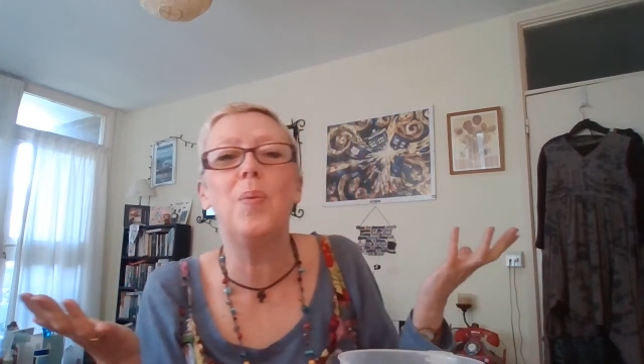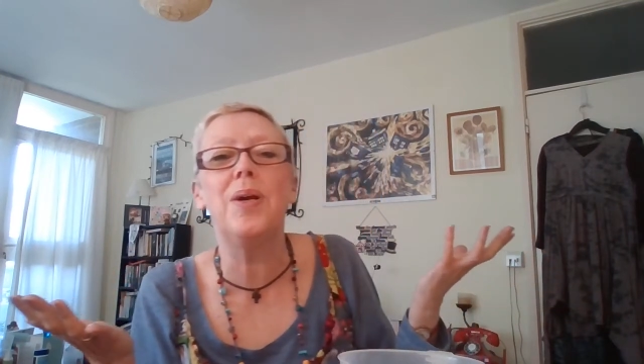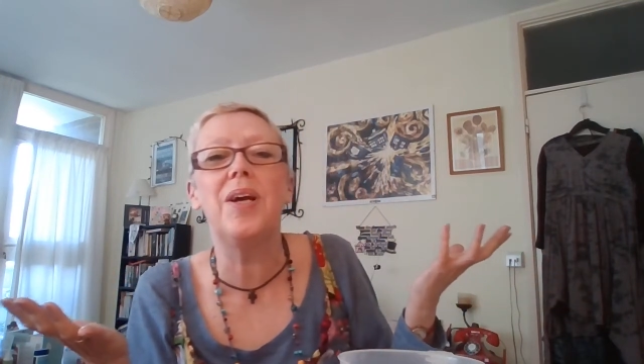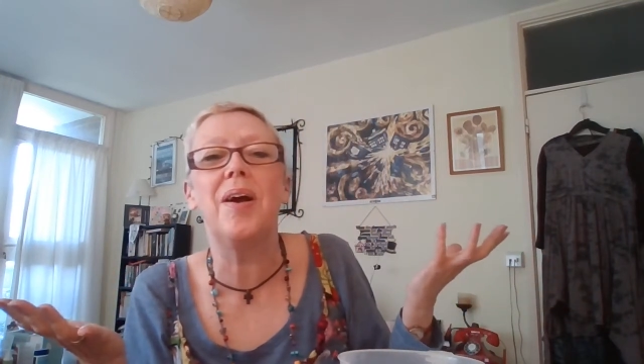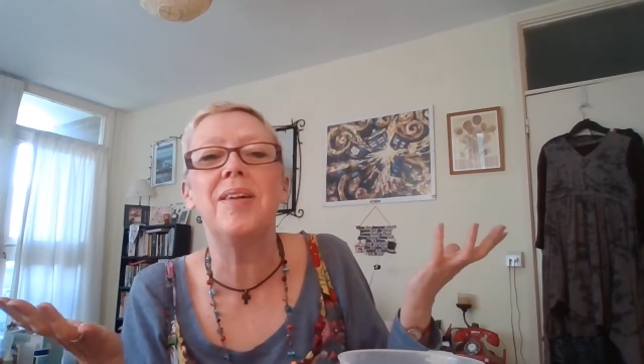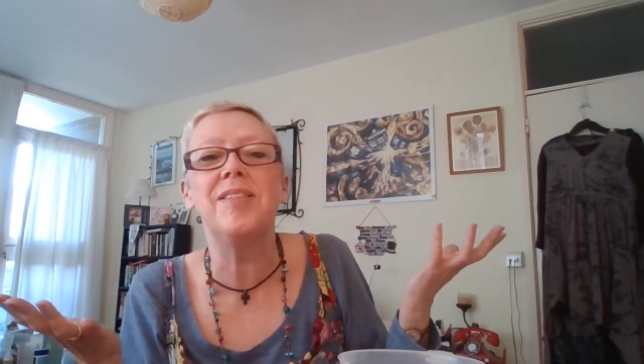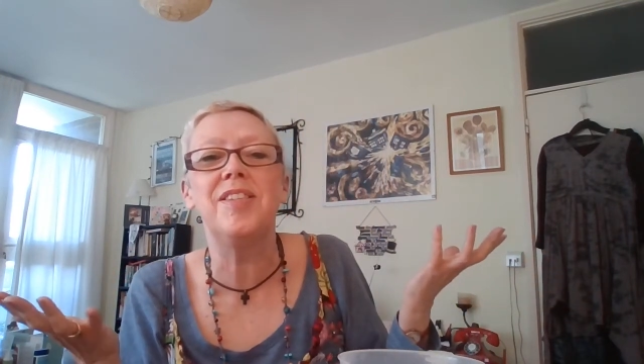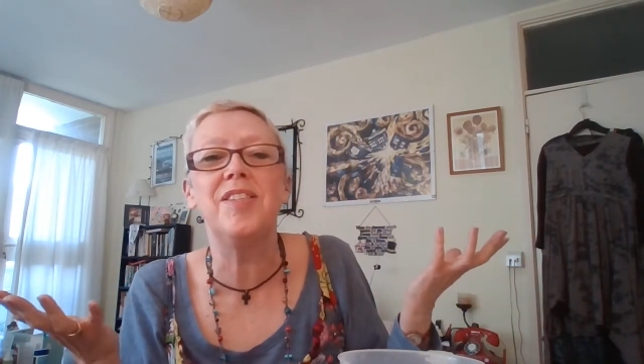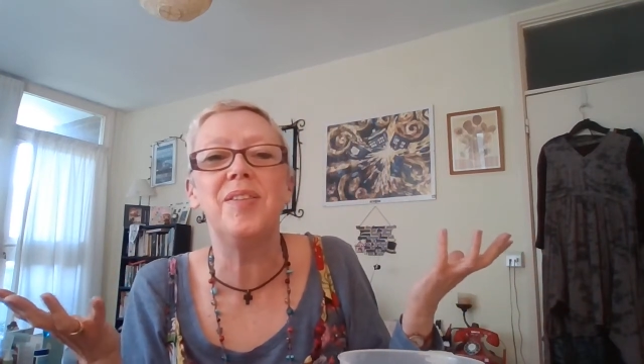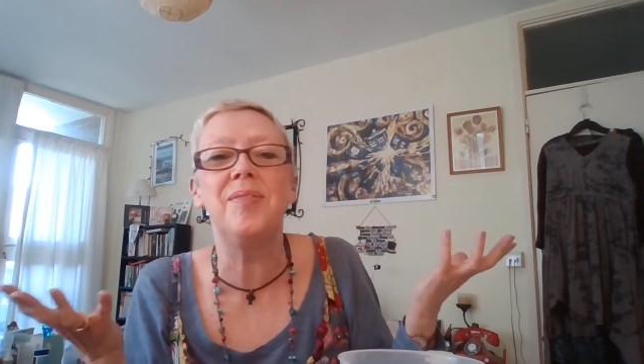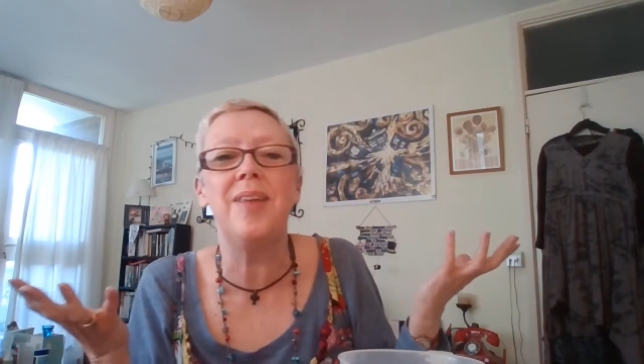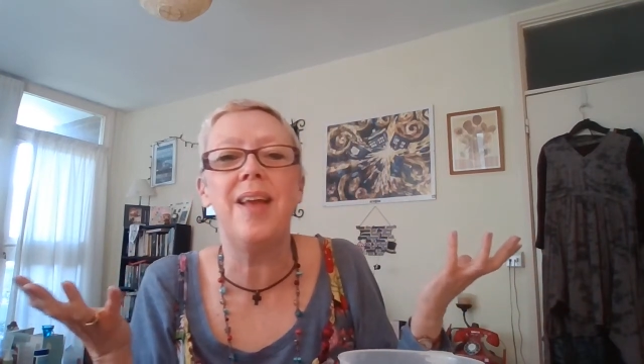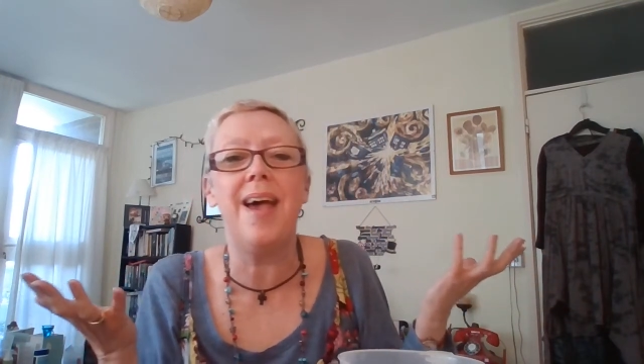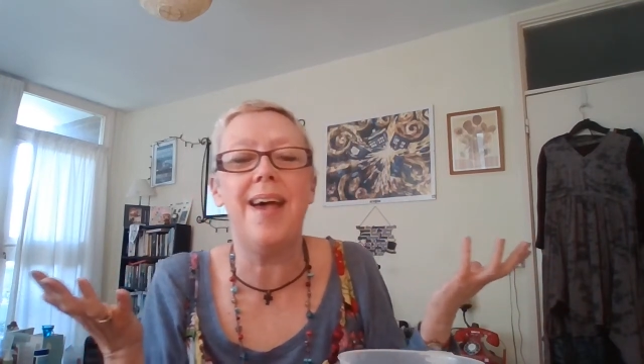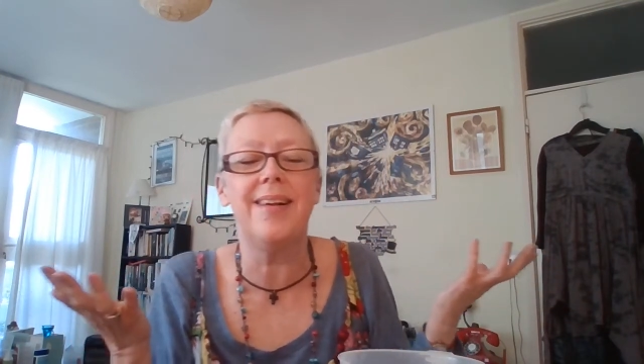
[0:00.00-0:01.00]
we're going to do
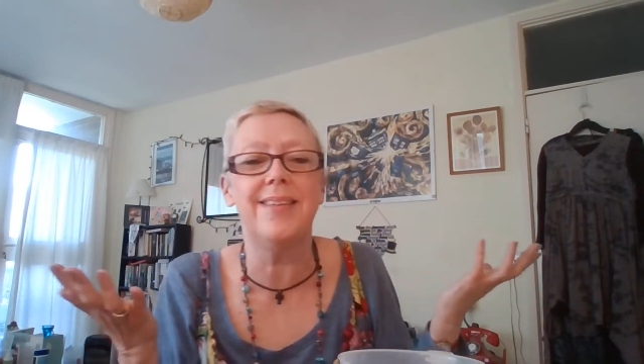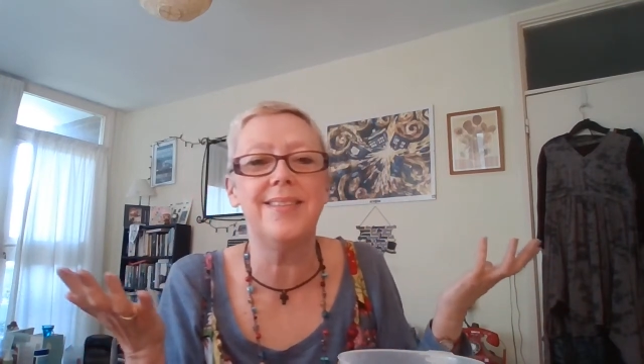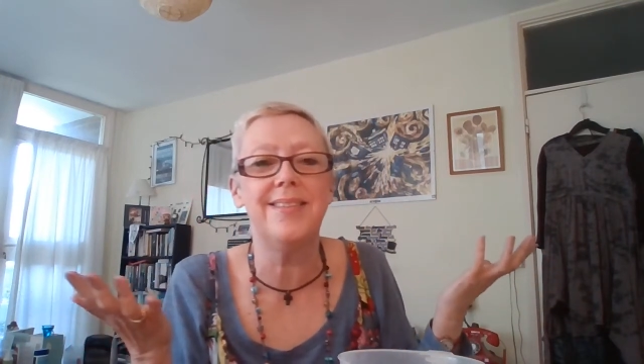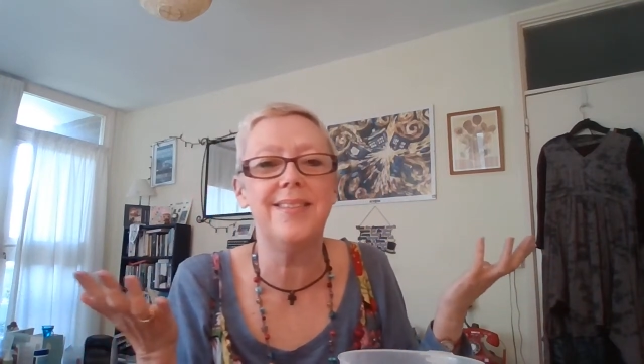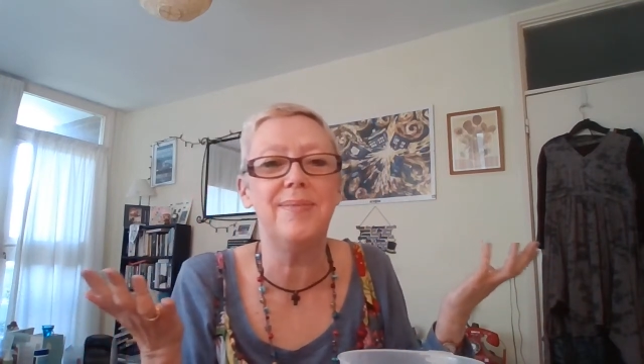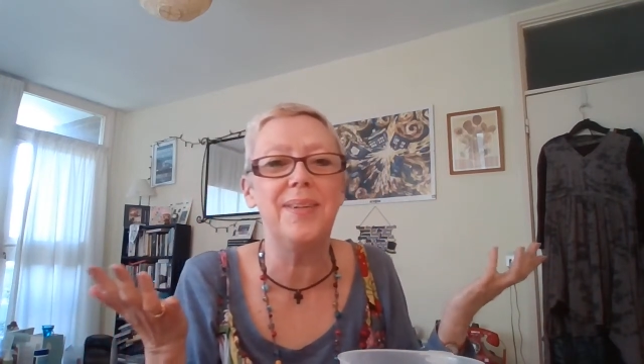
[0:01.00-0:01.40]
next,